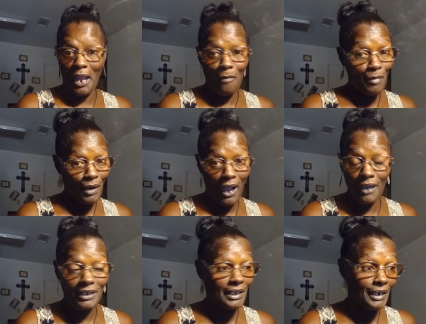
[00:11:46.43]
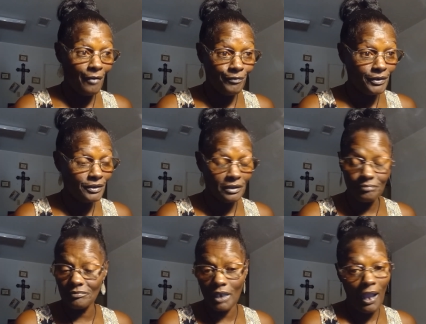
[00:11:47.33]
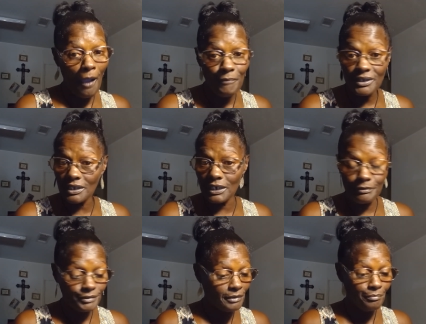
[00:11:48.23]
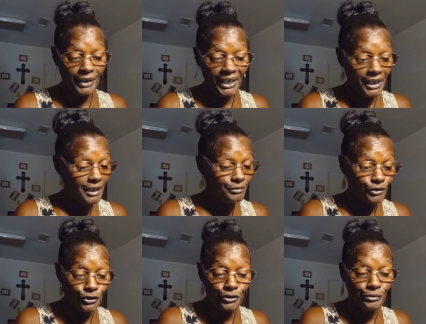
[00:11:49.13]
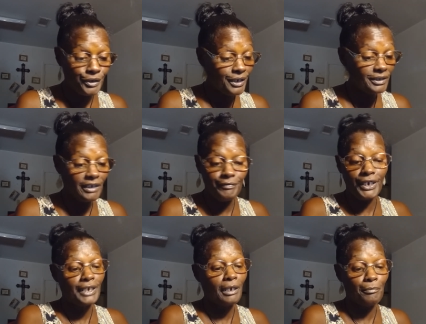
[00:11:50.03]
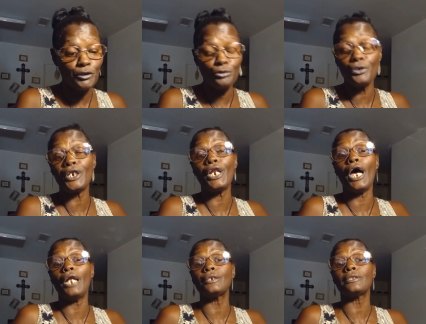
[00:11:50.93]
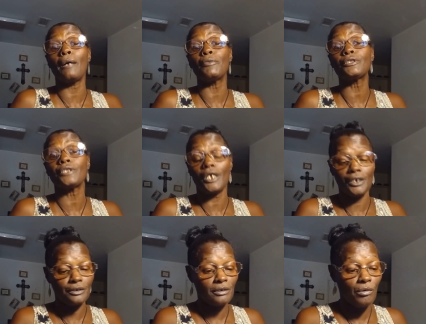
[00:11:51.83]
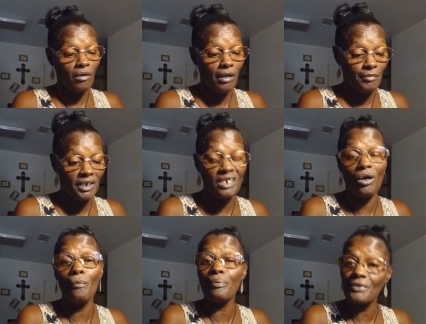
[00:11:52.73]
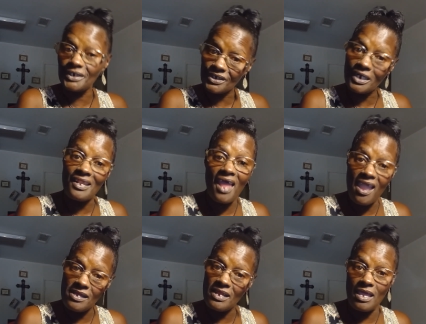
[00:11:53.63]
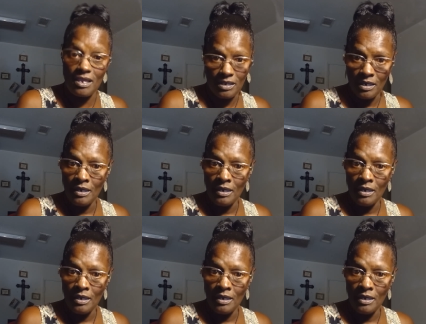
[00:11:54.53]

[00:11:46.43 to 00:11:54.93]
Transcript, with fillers: I'm a, I, and I'm finna I'm going to send him some money. Sure is. If it ain't number $20, I'm going to send it to him. And he going to appreciate it.